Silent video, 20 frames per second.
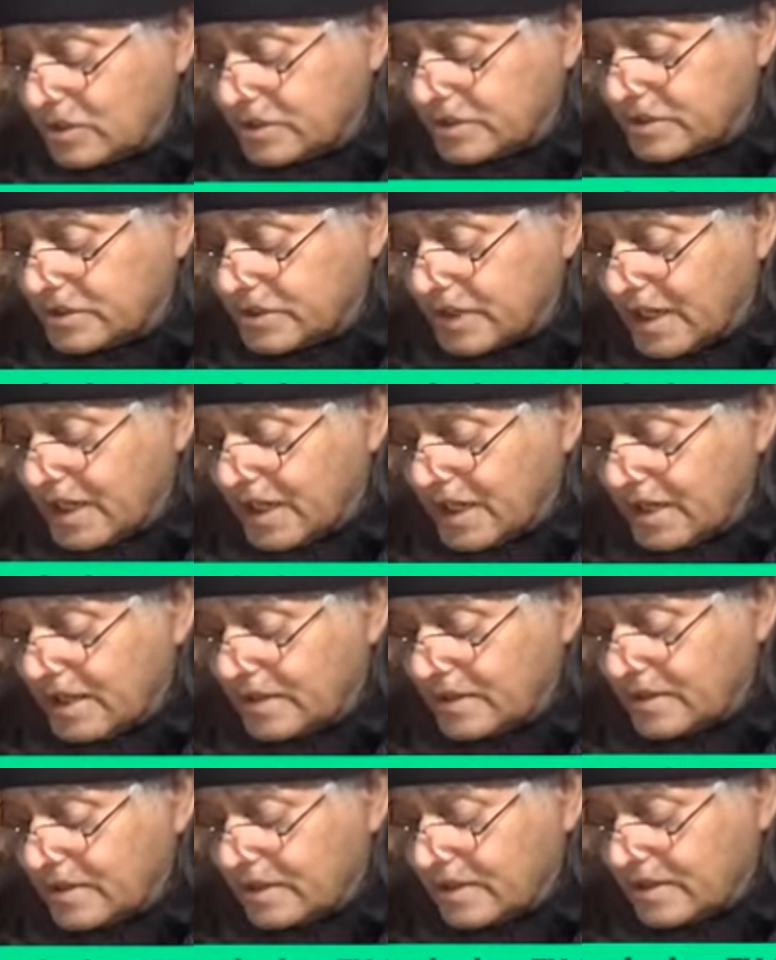jail
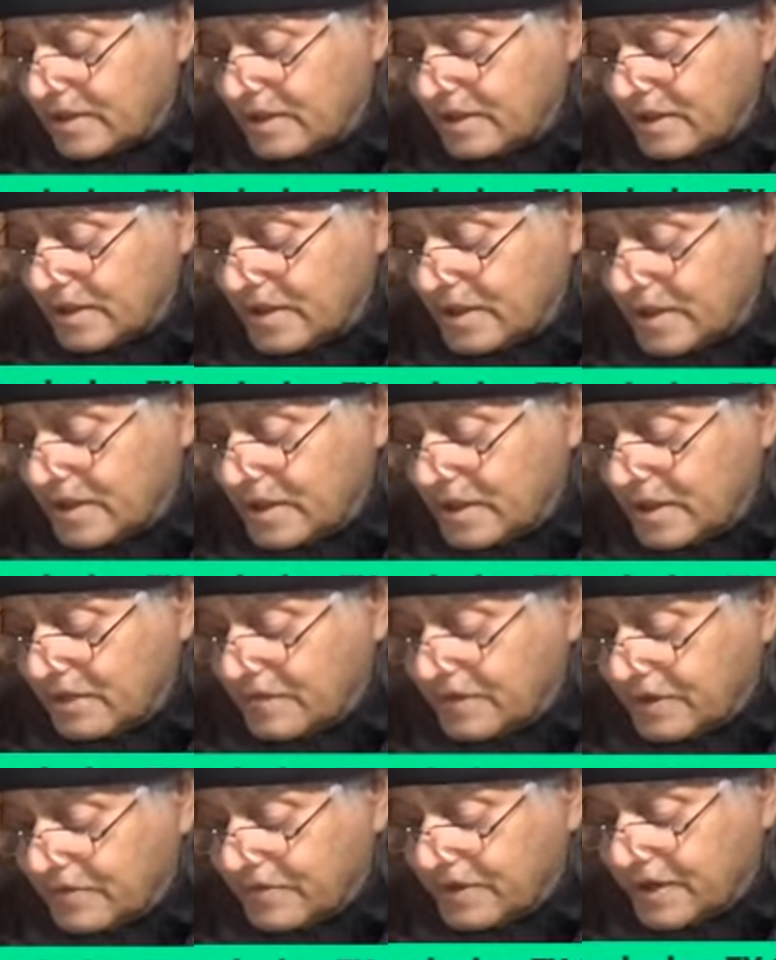if
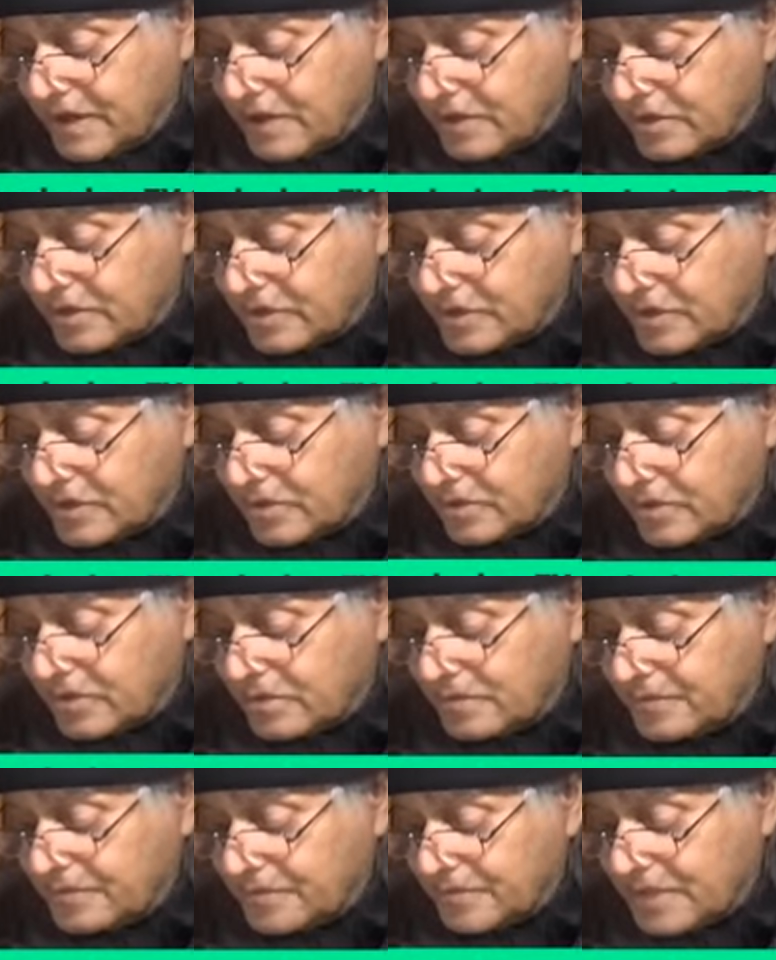he fails
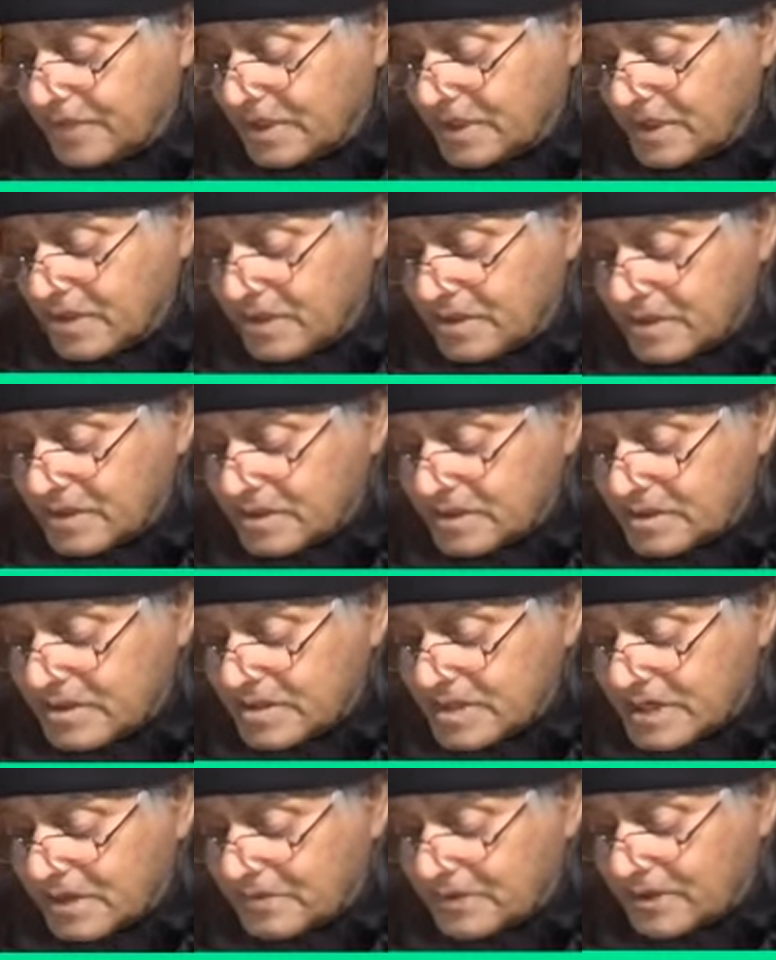to
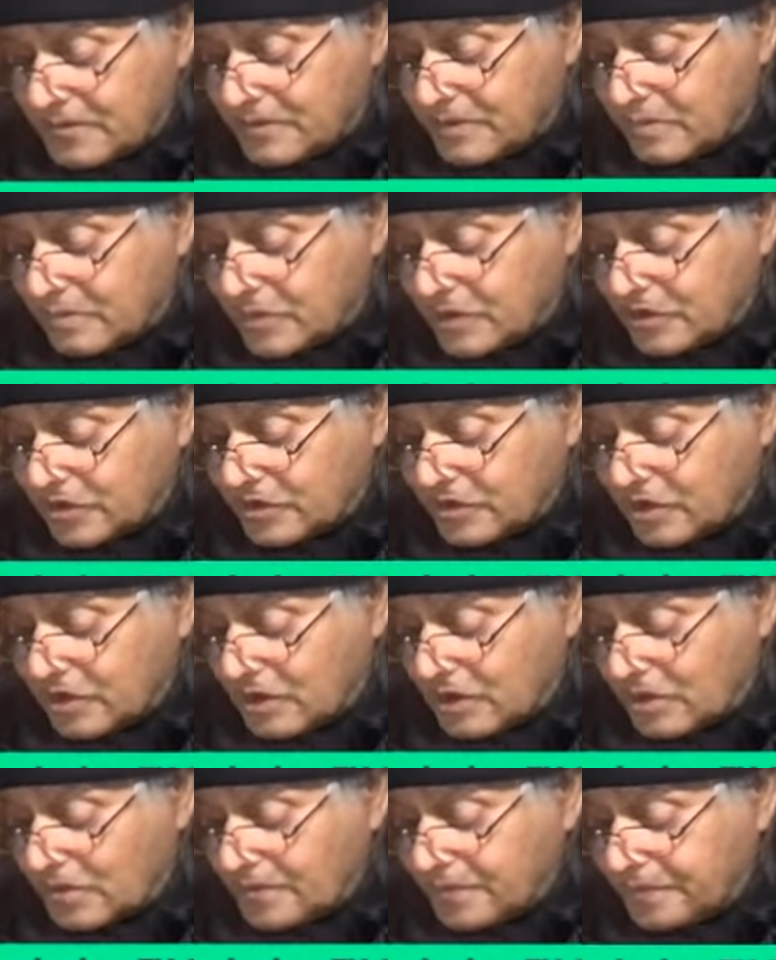travel from
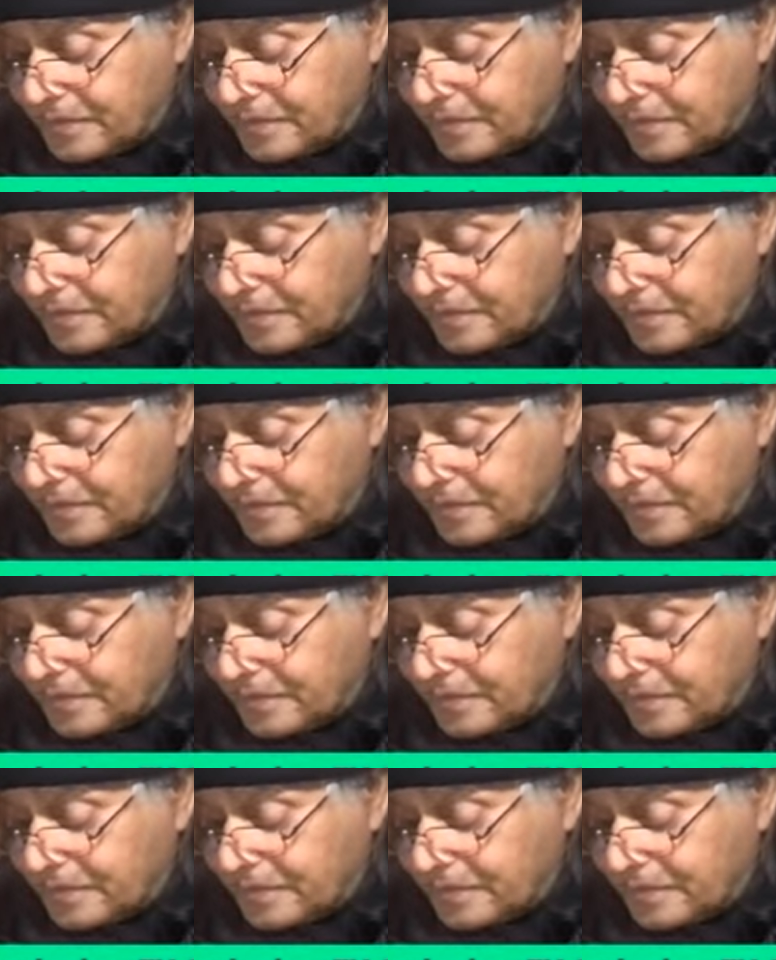Moscow